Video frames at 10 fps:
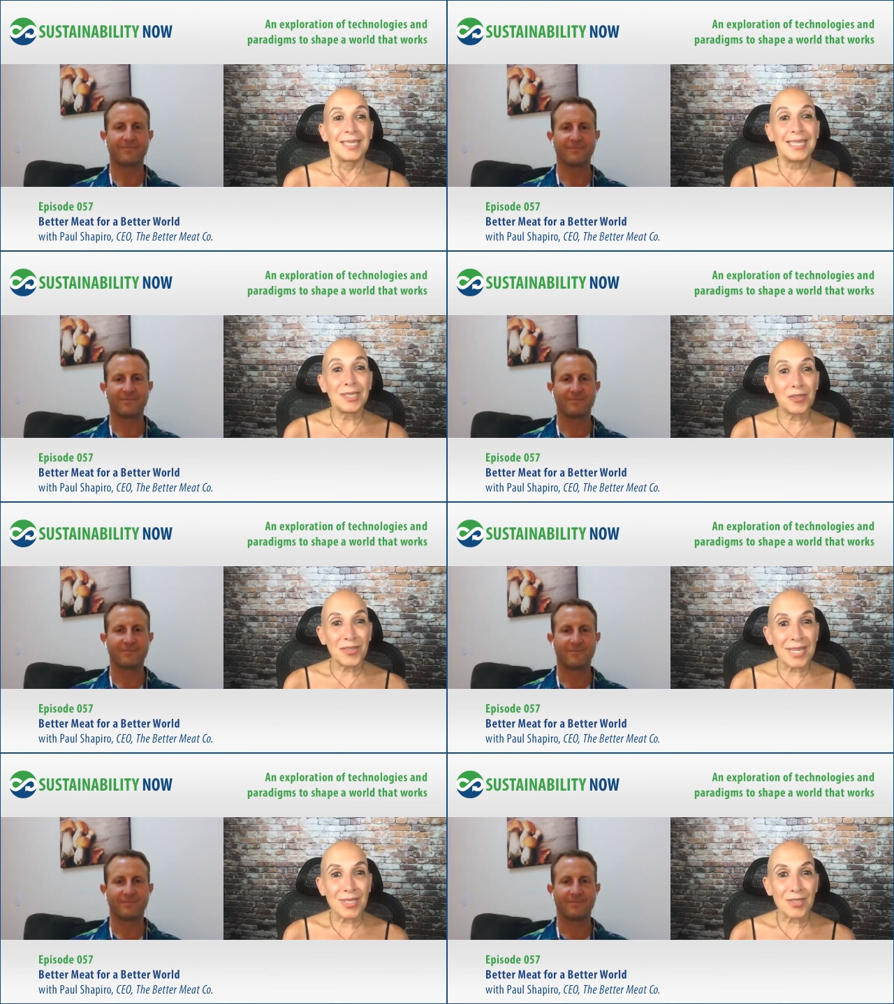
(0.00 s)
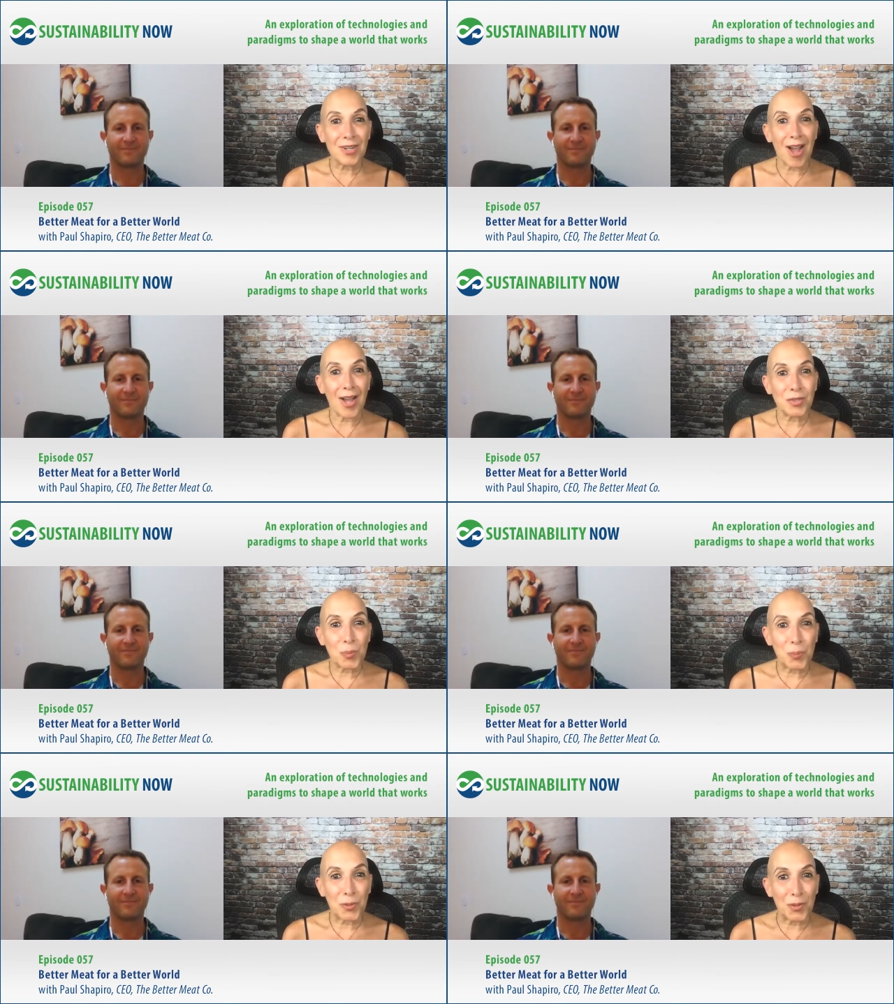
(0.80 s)
Speaker 1: innovator,
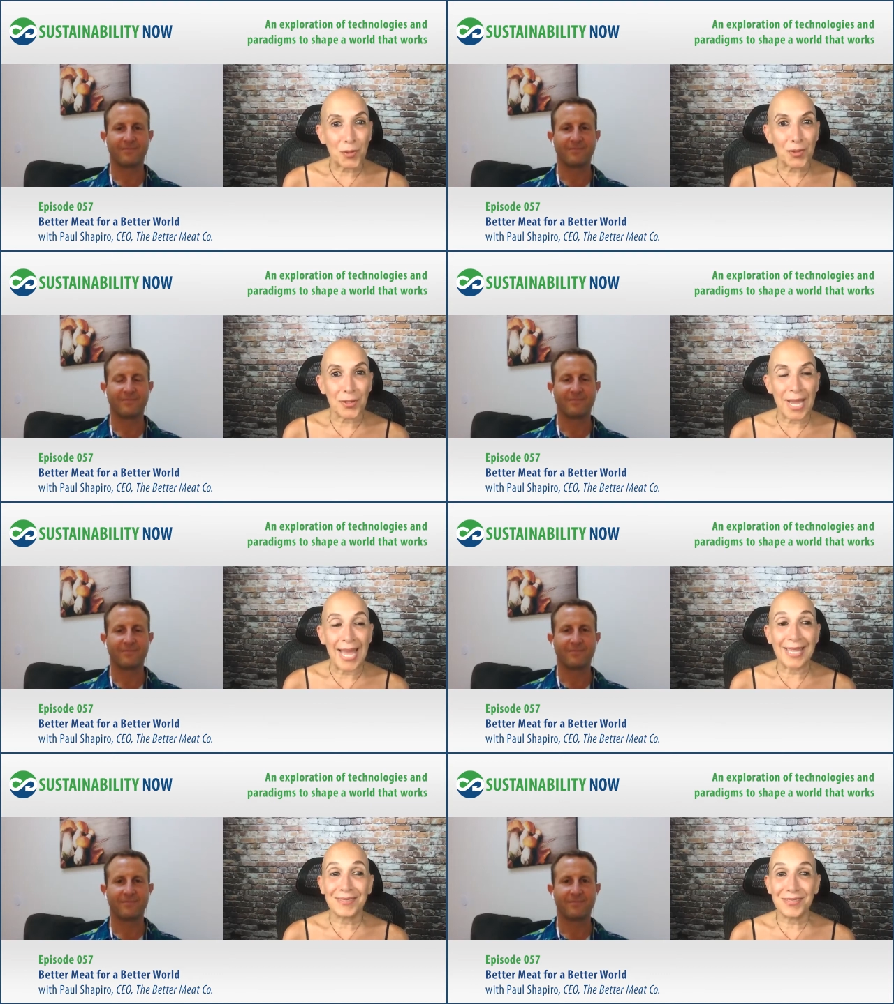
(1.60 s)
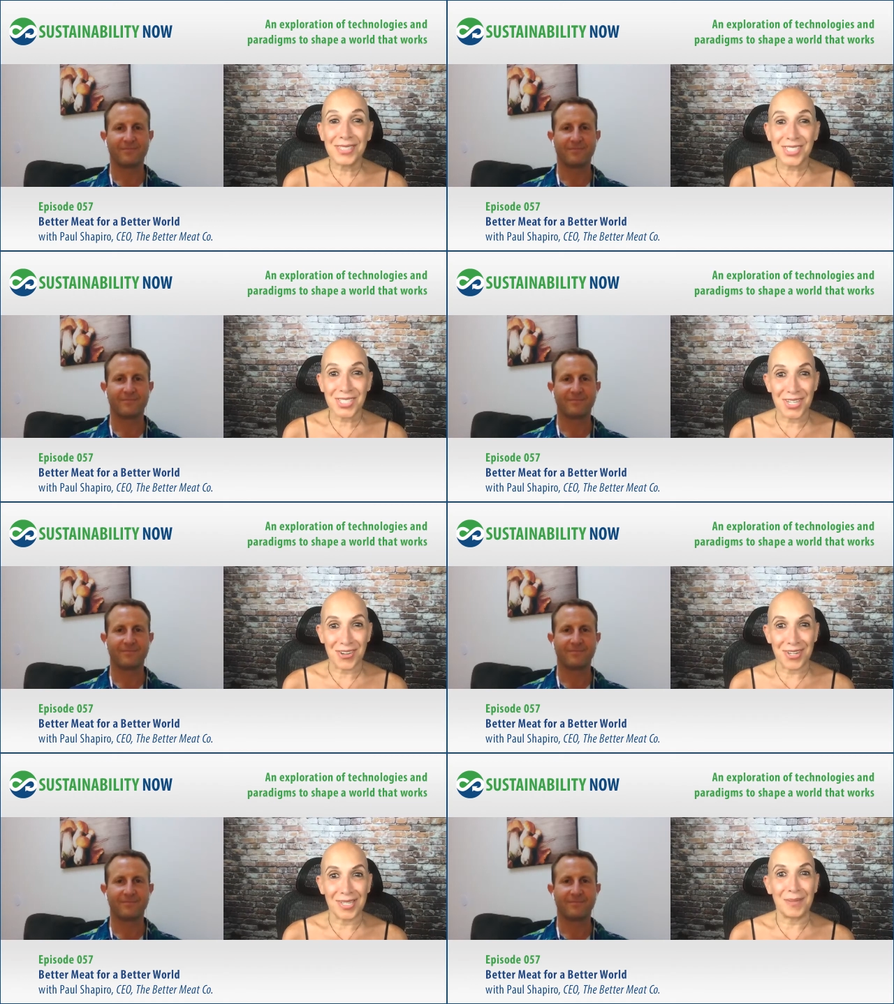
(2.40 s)
entrepreneur, and
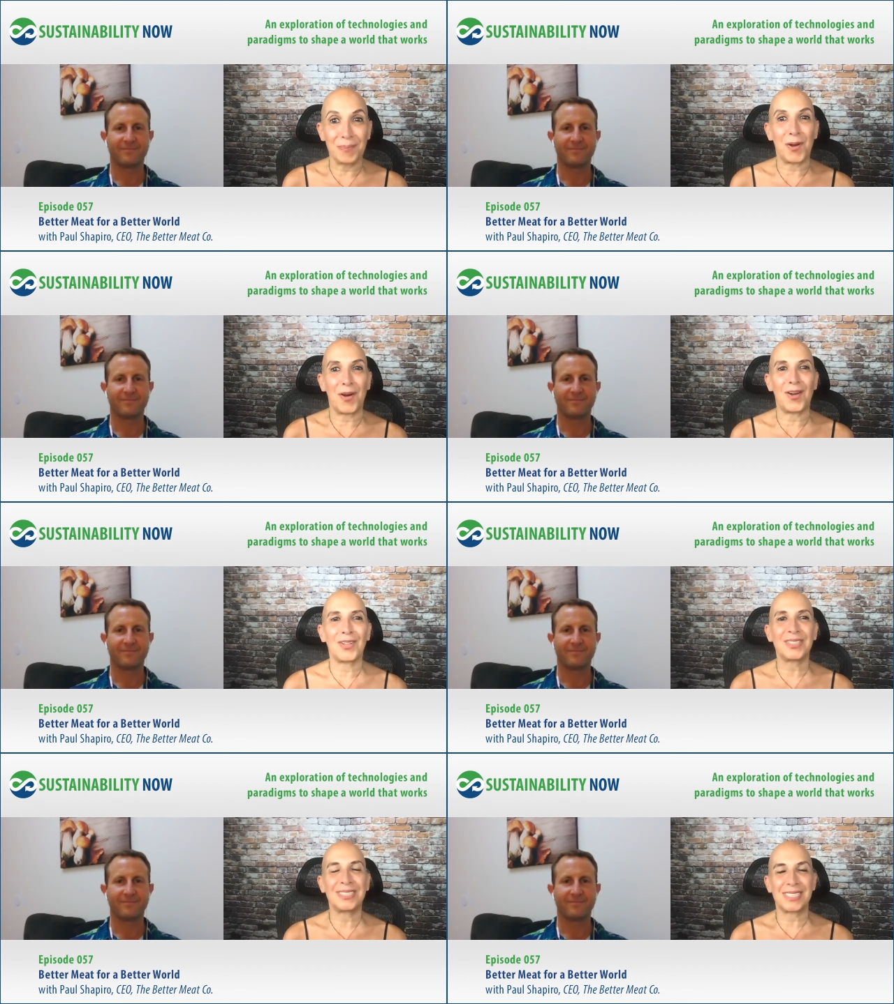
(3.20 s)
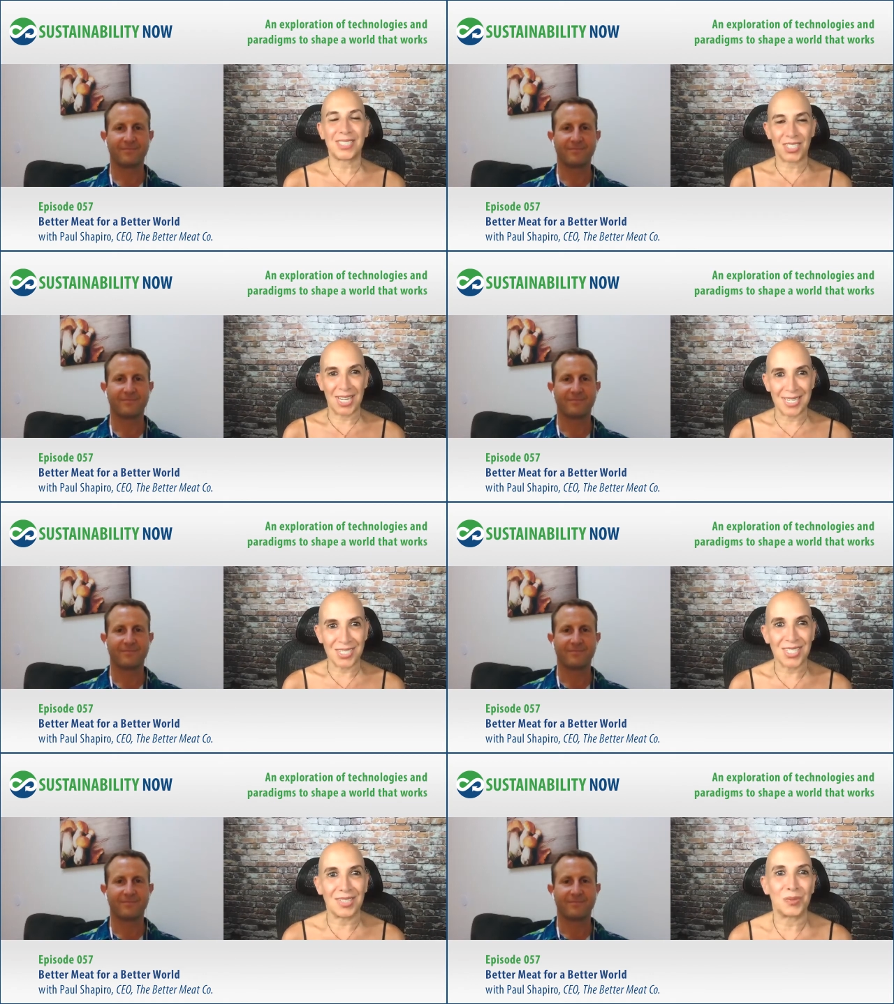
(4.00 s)
visionary, Paul is
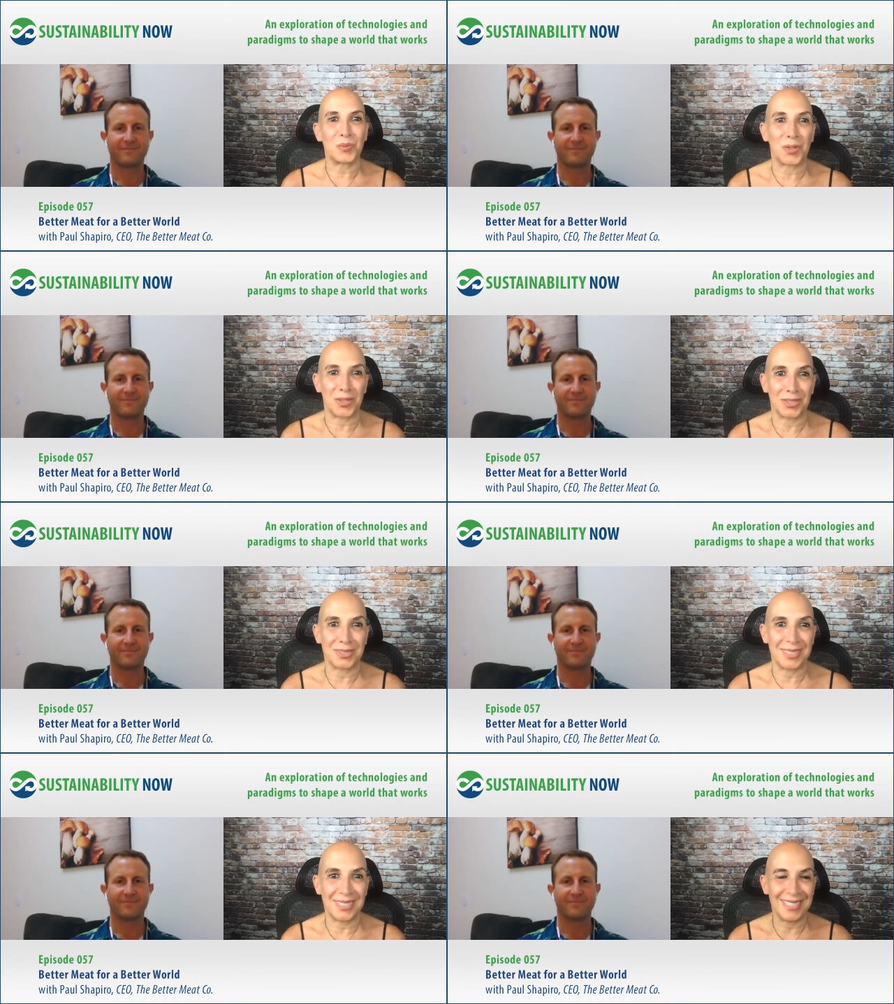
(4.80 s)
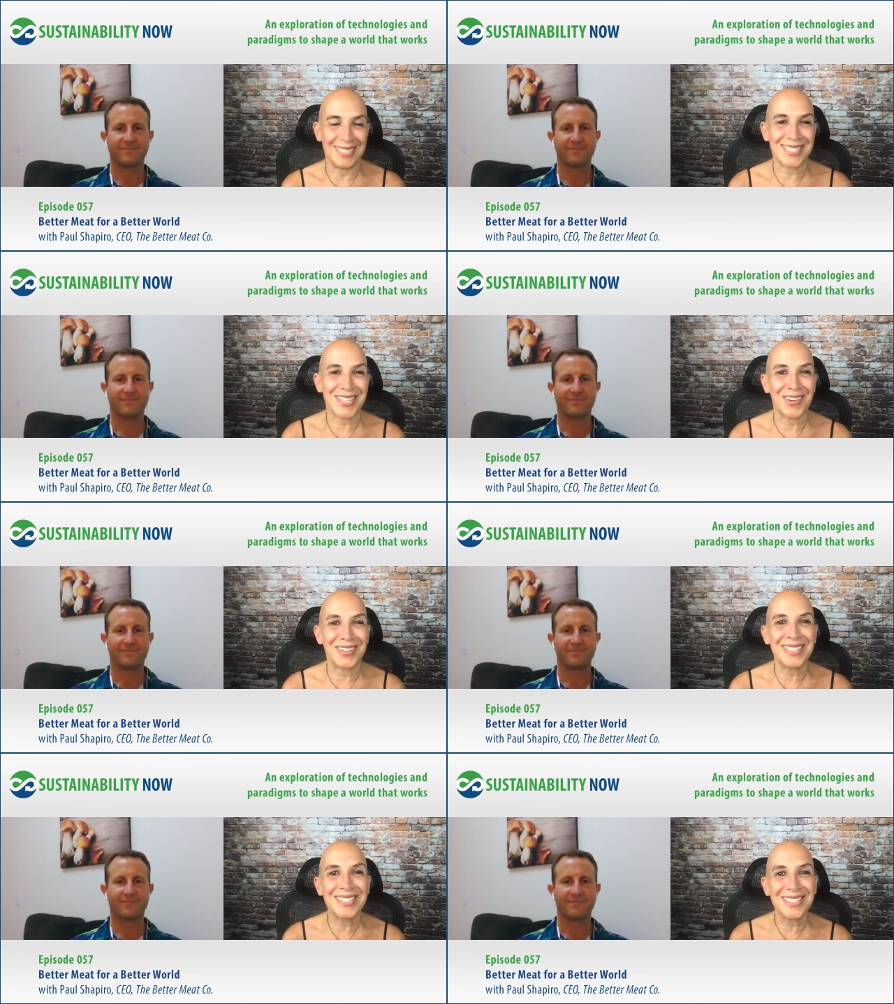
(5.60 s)
changing the world. He
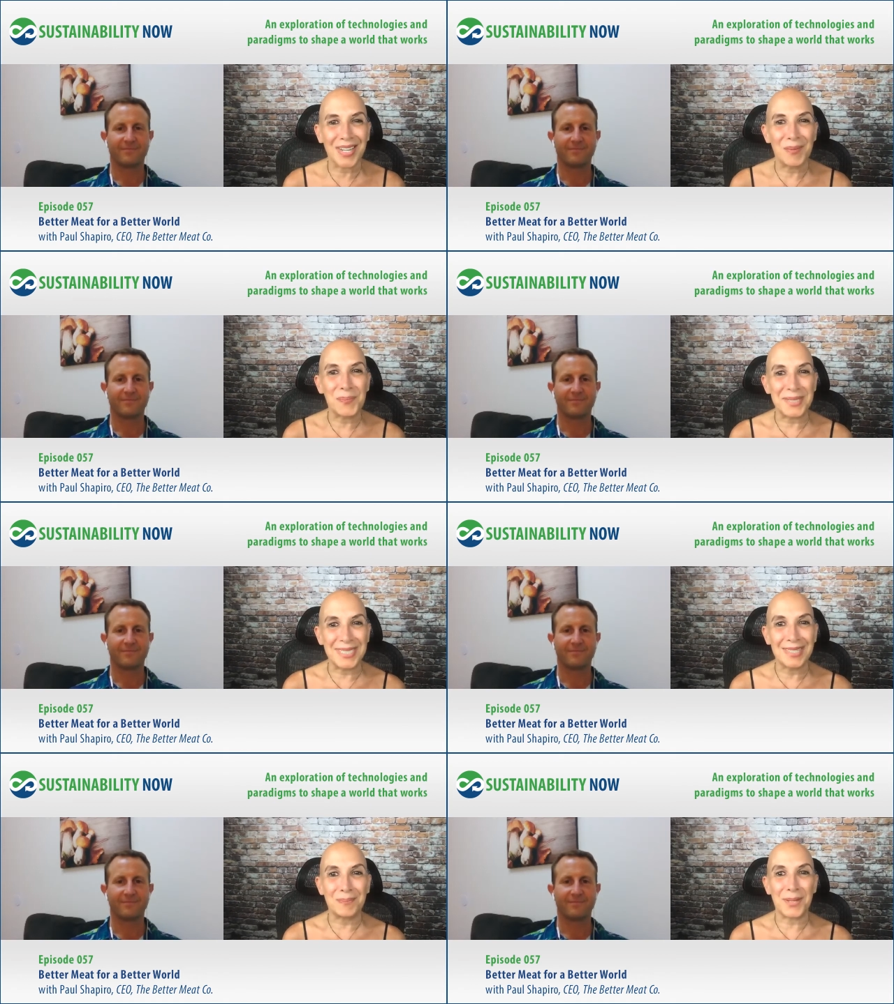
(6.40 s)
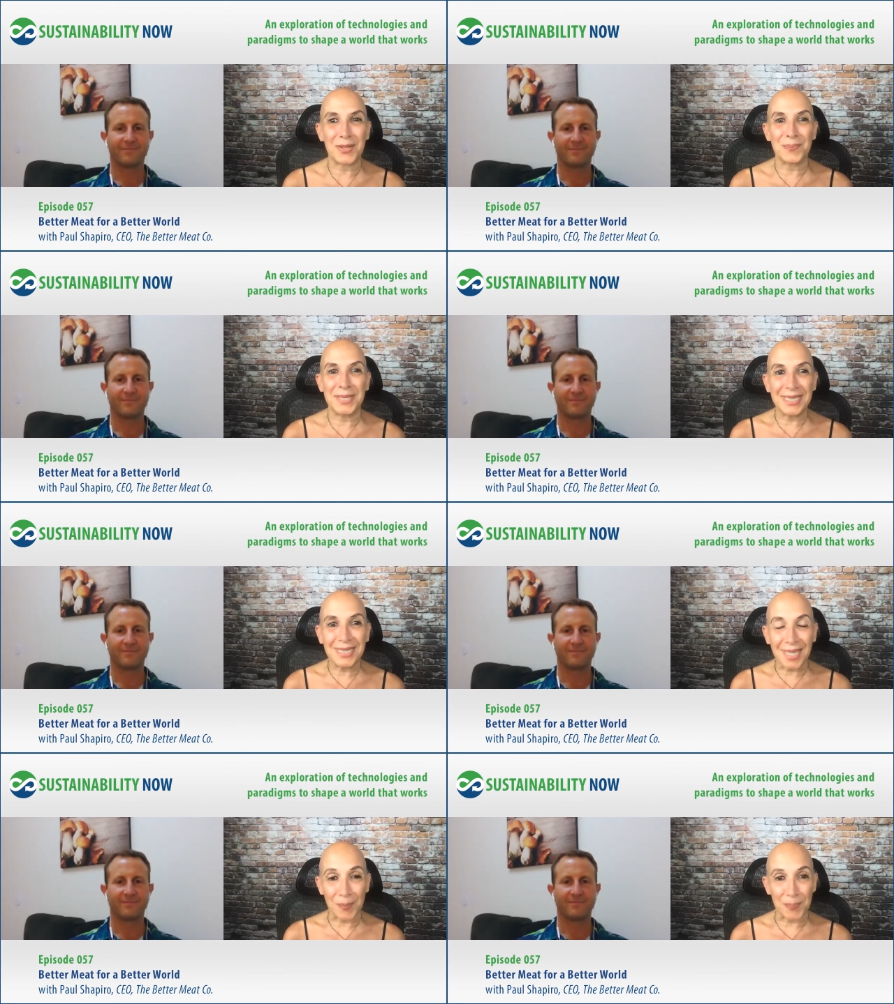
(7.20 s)
started his company, the Better Meat
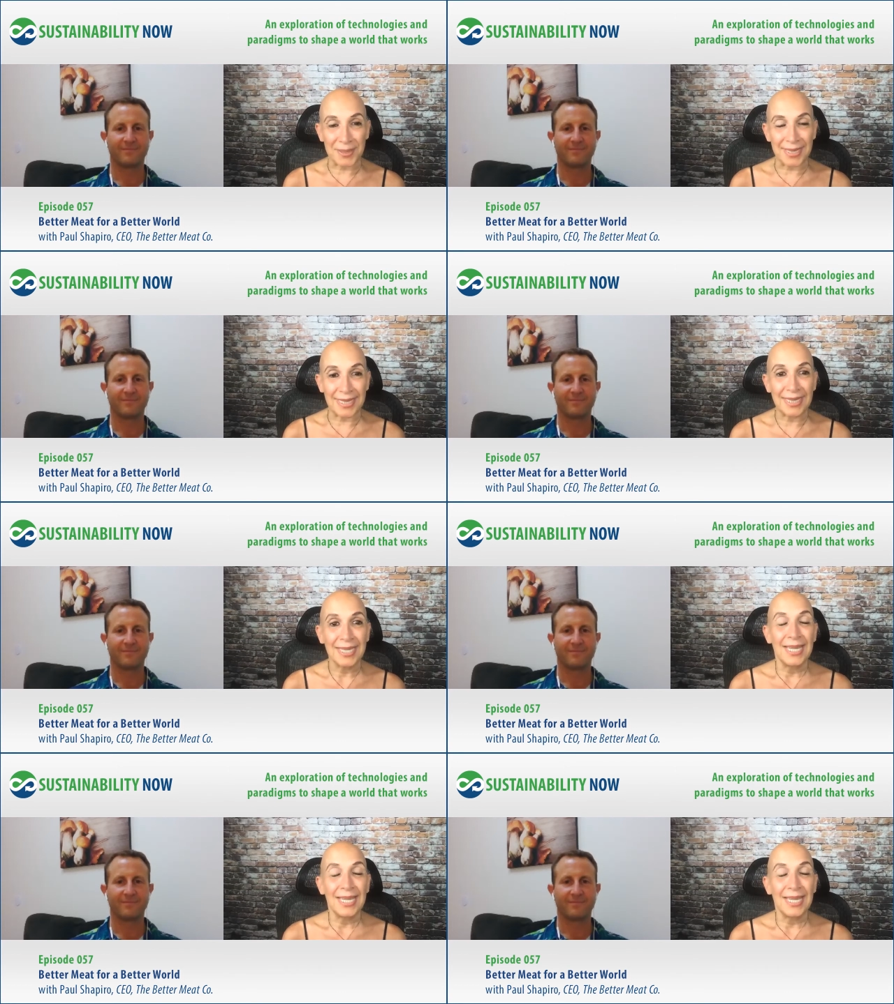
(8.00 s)
Company,